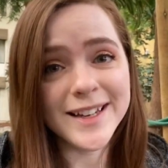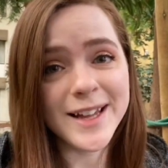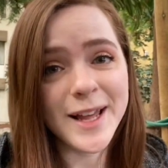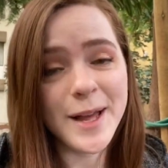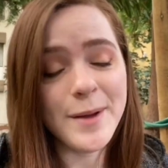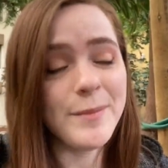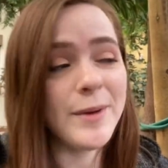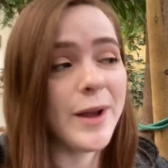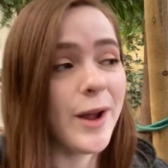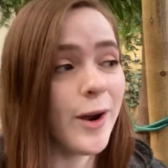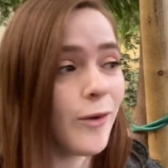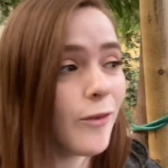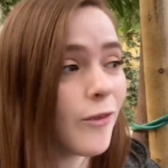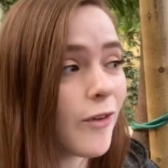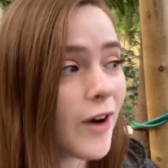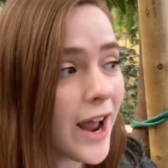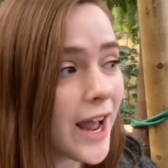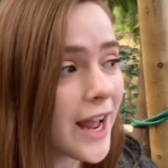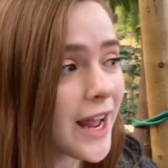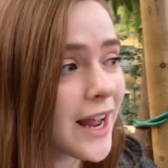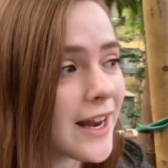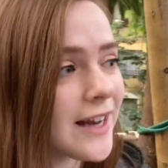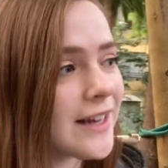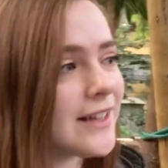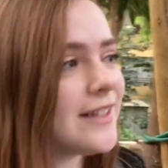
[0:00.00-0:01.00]
Am I
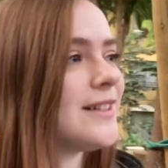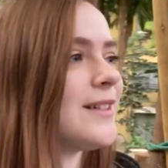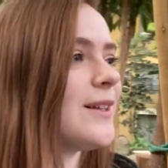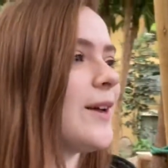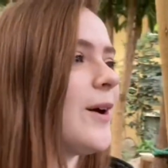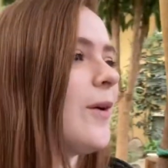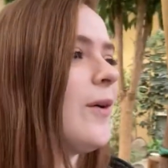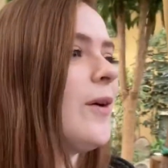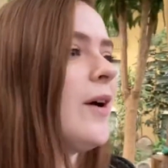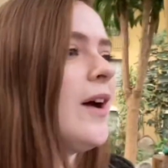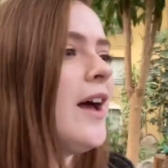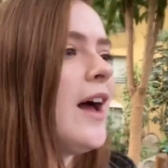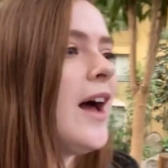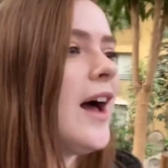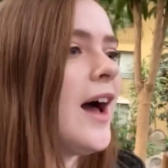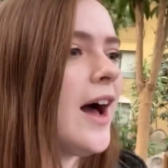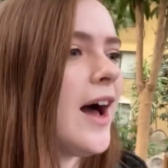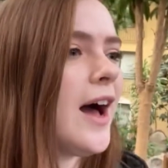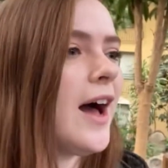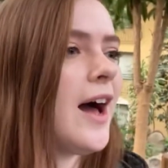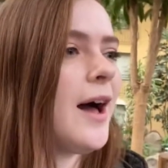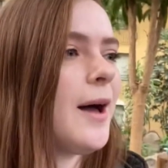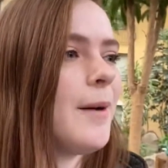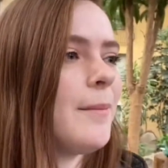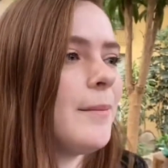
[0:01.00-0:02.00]
right? So
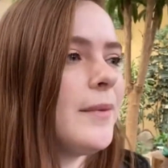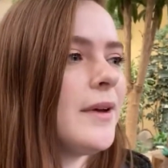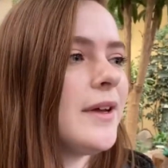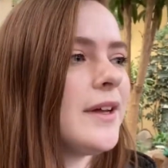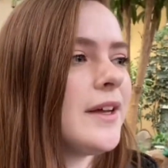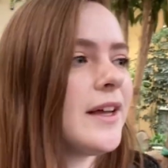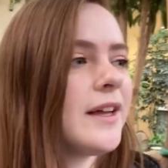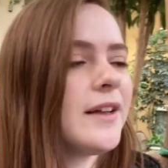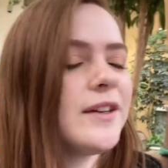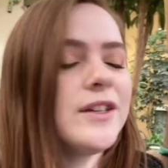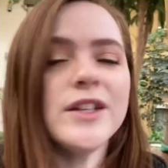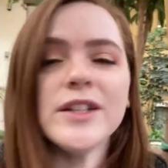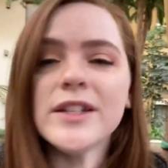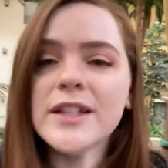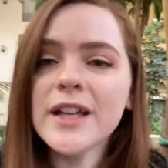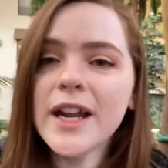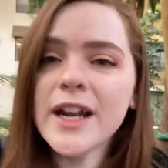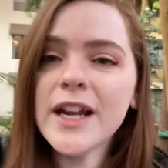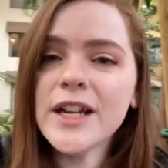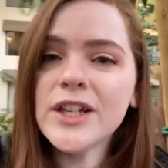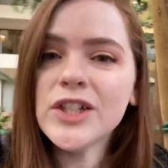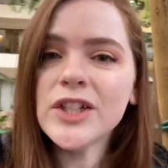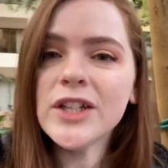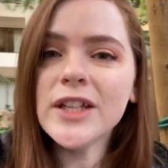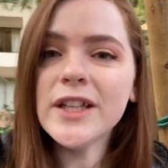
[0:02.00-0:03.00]
just kind
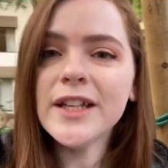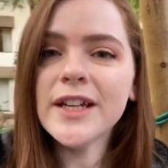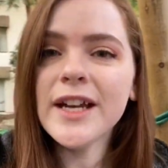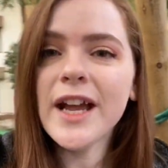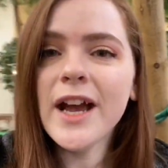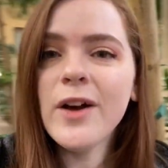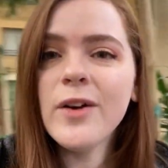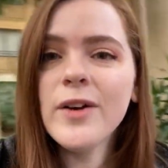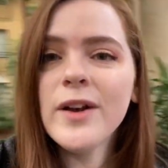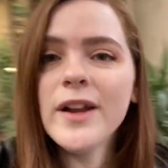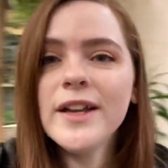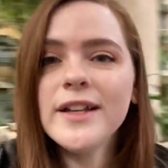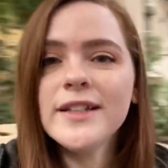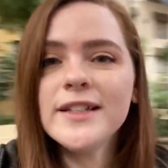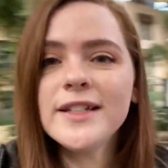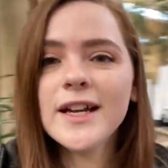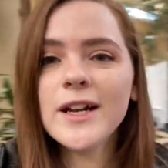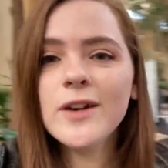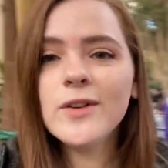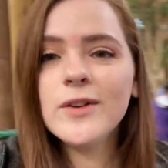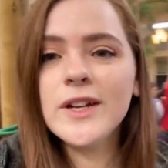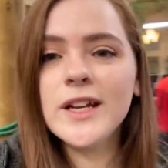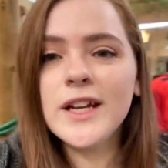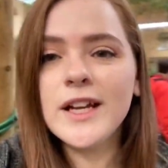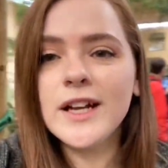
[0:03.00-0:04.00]
of chilling out
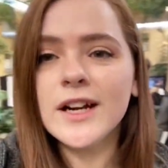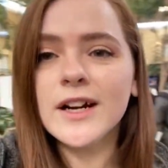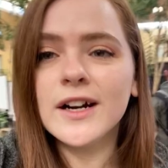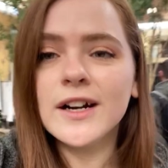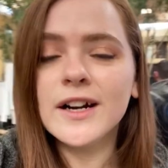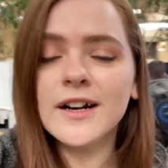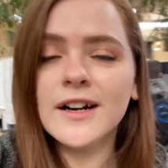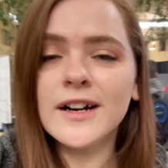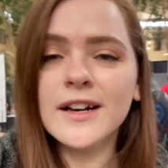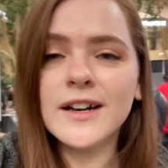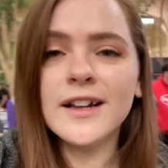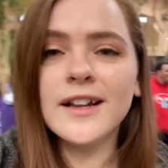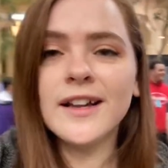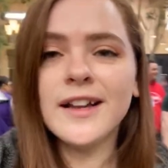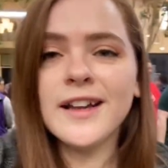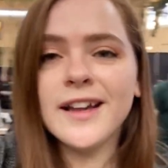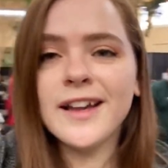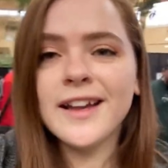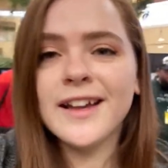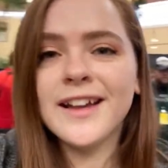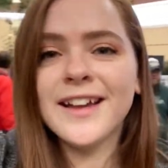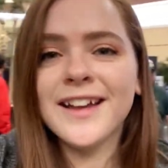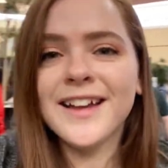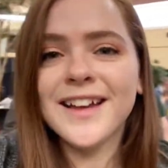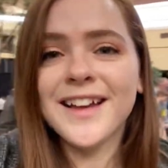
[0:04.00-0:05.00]
down here
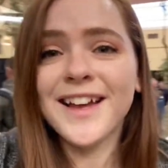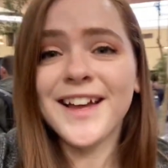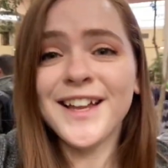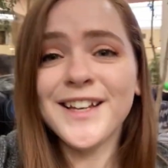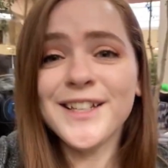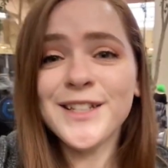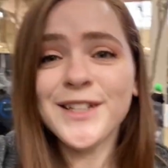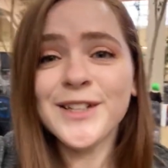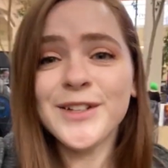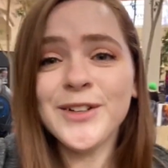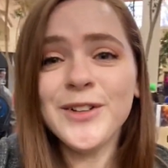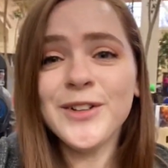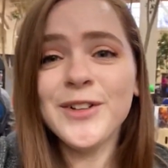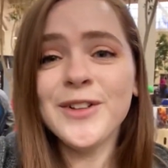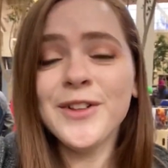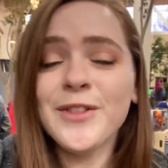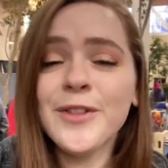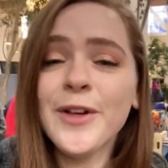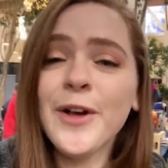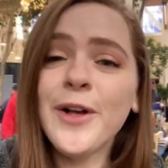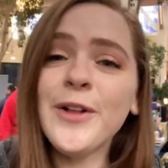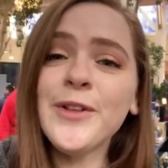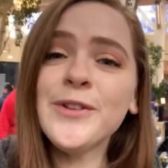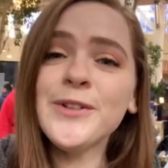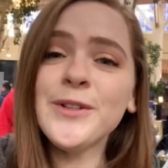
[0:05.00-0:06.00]
until
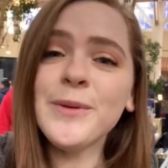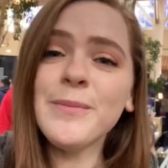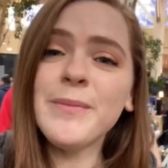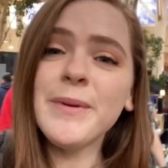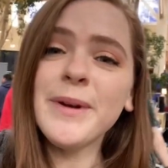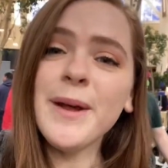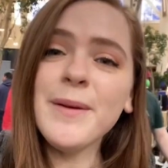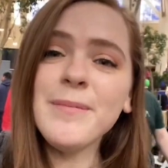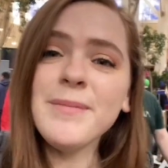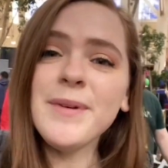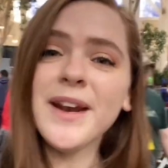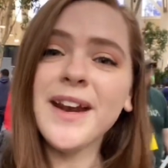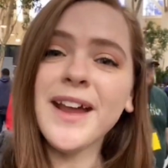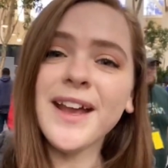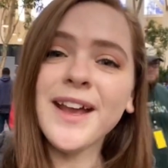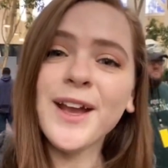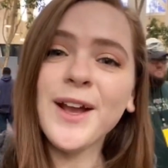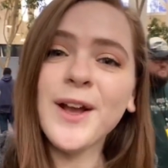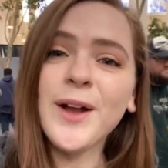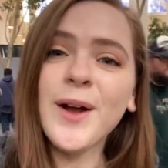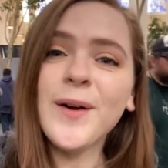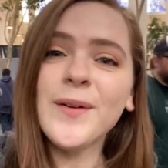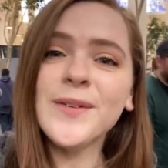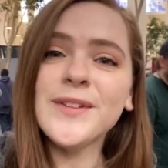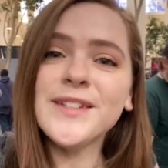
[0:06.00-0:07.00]
the halls open up and I
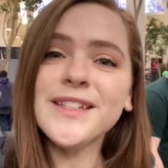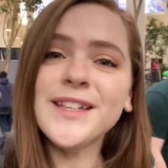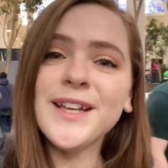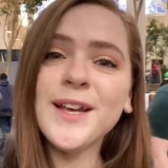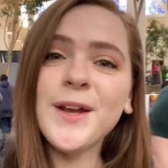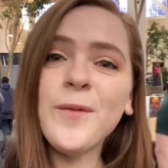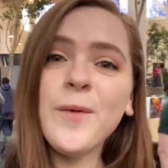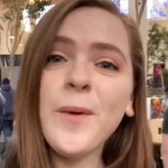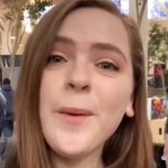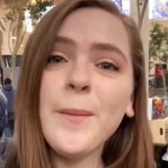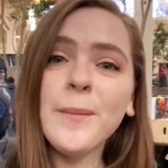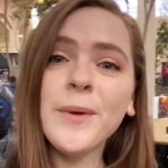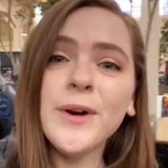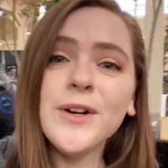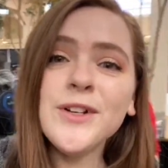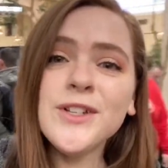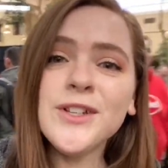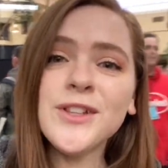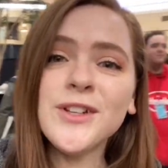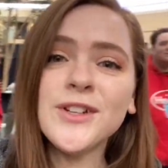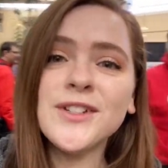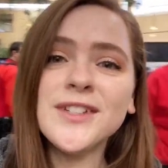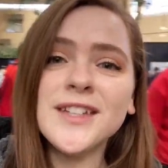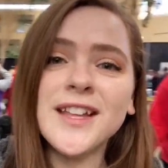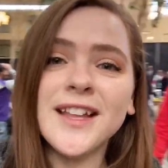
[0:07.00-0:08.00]
can go see what merch
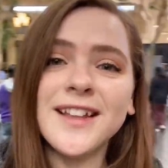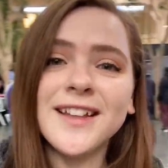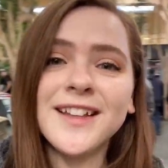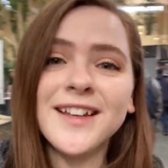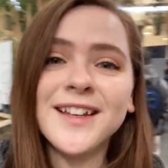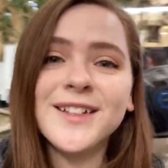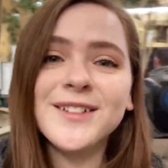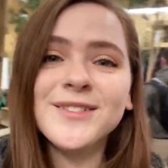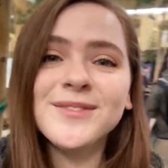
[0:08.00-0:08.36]
they're selling.